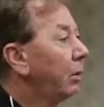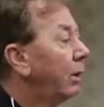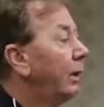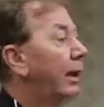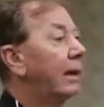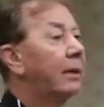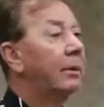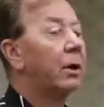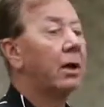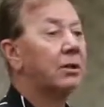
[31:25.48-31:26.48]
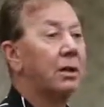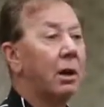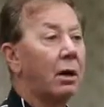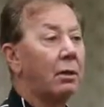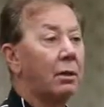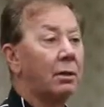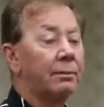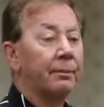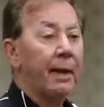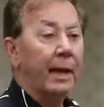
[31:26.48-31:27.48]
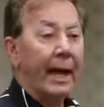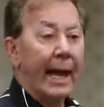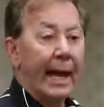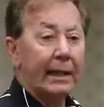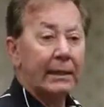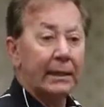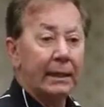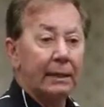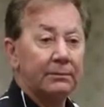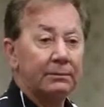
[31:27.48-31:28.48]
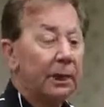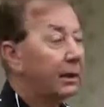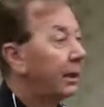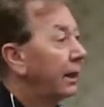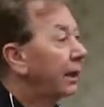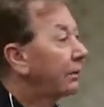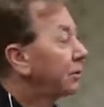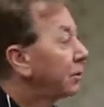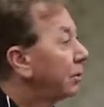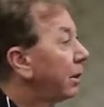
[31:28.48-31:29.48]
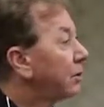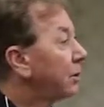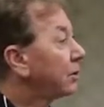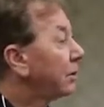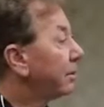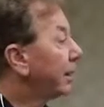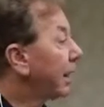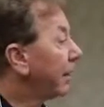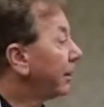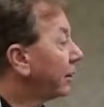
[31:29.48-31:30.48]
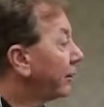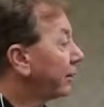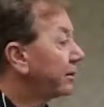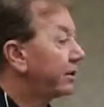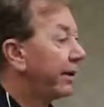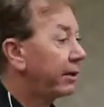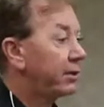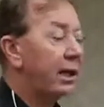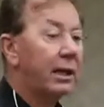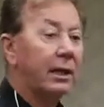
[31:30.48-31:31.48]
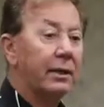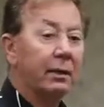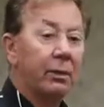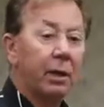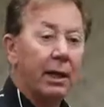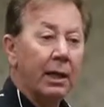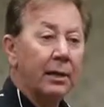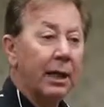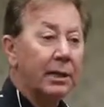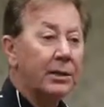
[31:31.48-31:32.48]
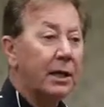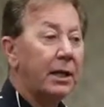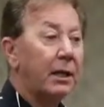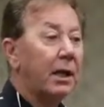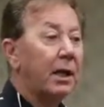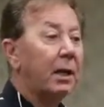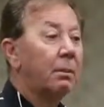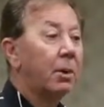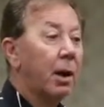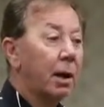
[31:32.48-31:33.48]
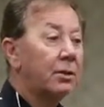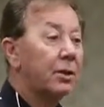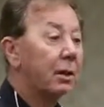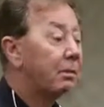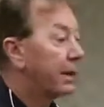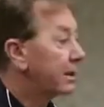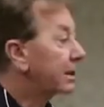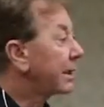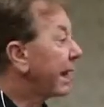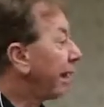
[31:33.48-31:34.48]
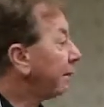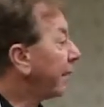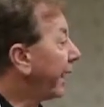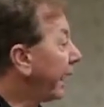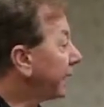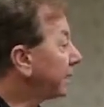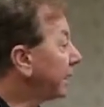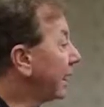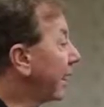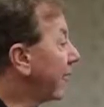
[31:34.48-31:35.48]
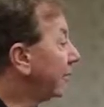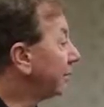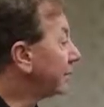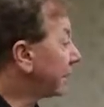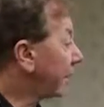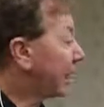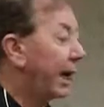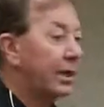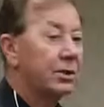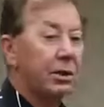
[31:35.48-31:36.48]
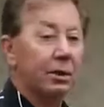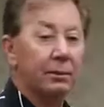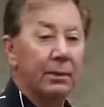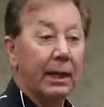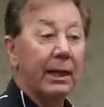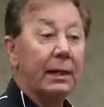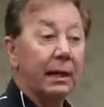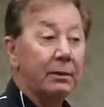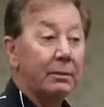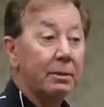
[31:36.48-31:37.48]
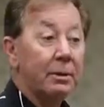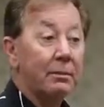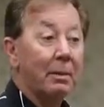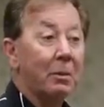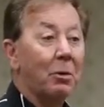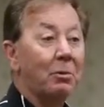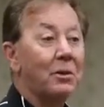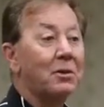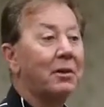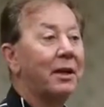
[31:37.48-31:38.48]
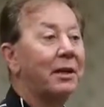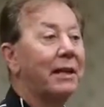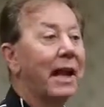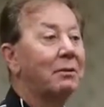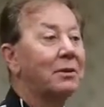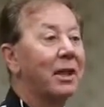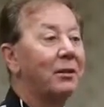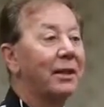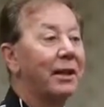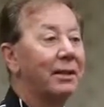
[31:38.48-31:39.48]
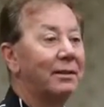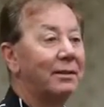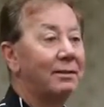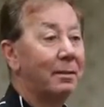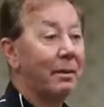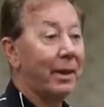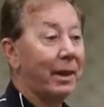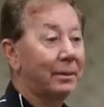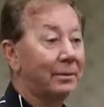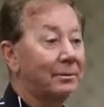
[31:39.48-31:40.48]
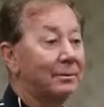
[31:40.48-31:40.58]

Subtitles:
one day I came across an article that was some research that had been done at the University of Helsinki. And they were testing products on men's scalp that had skin cancer. Now, do you remember when we used to think a tan was healthy? Remember that?